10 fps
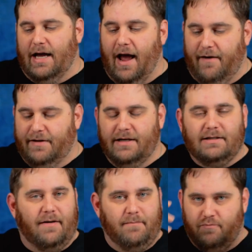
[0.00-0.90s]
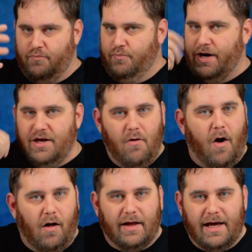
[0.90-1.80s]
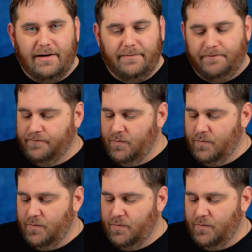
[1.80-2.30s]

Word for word: have this, I'd bring you all in.